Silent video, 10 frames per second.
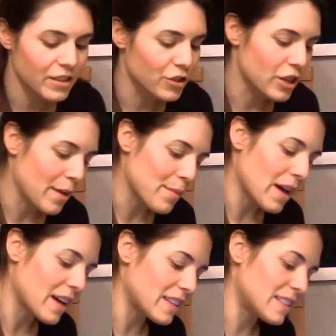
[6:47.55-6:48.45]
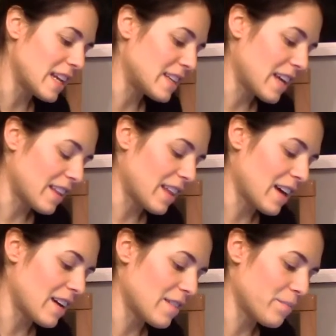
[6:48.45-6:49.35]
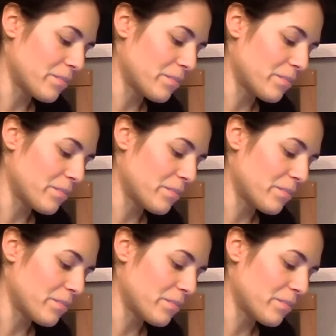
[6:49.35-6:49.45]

Gemma, Daniela